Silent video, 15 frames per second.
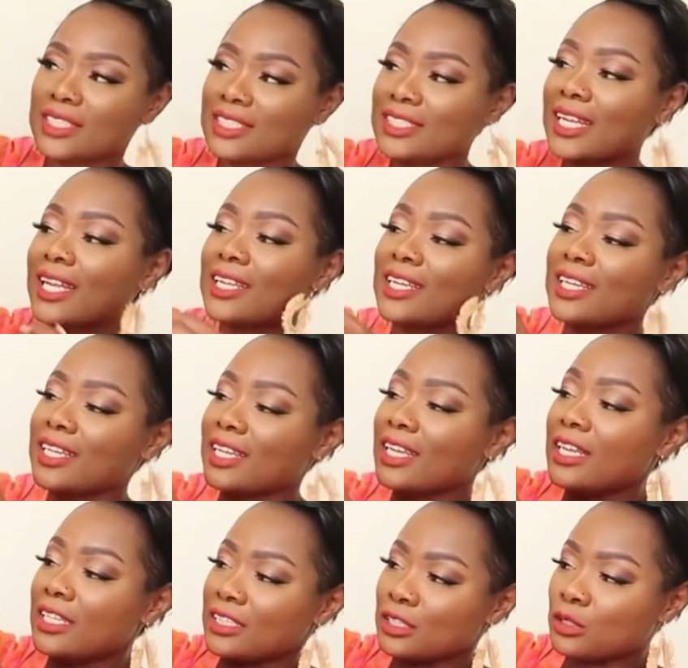It's not like
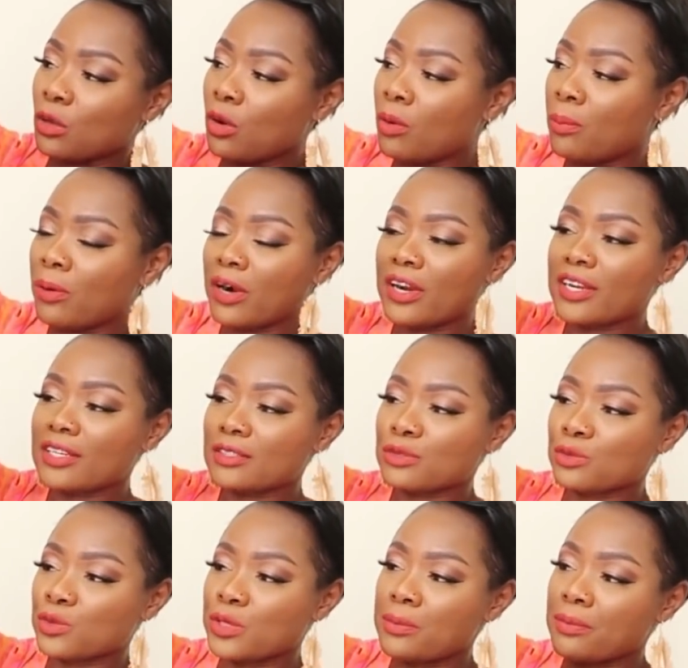this whole part
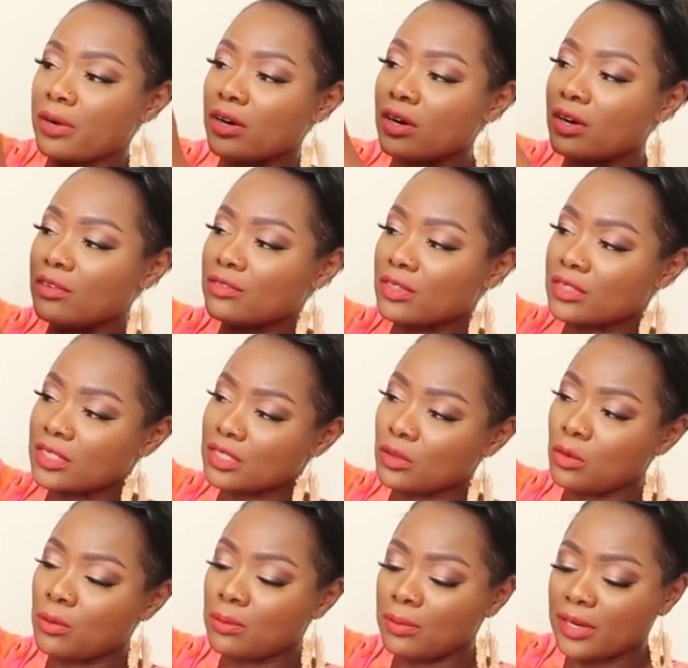is ripped off or this
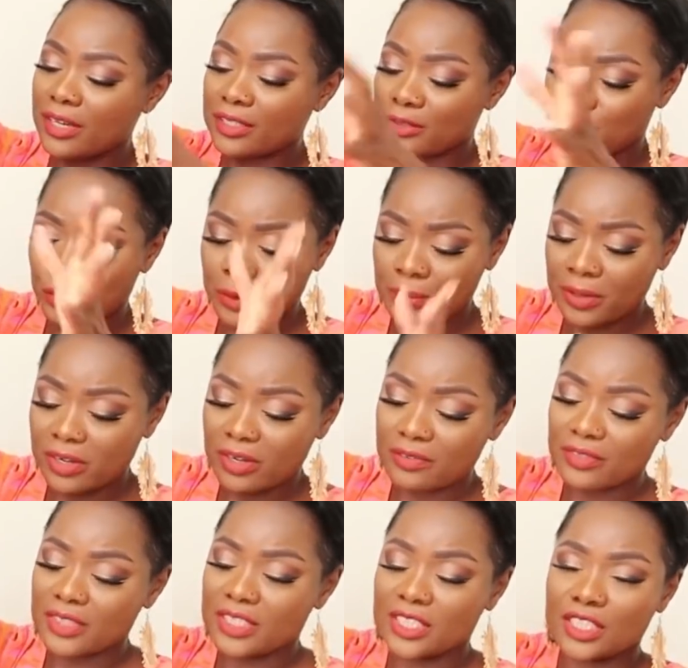whole part is ripped
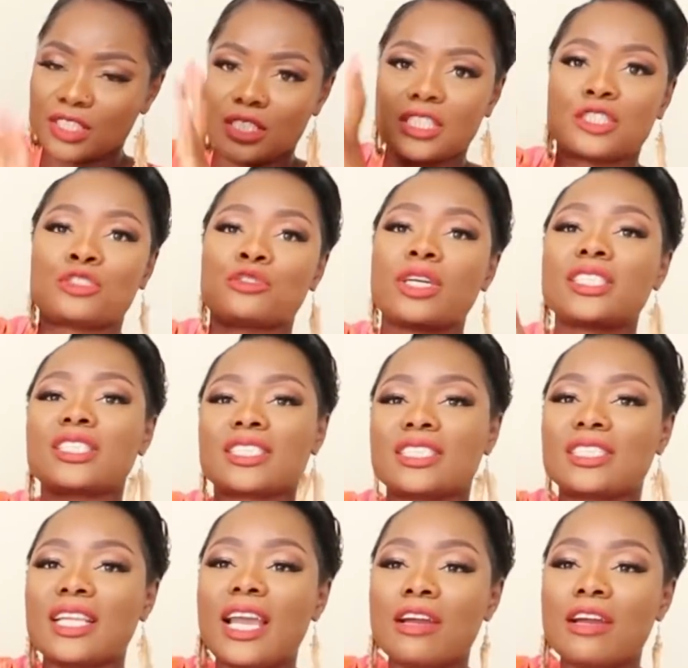off and it's just distressing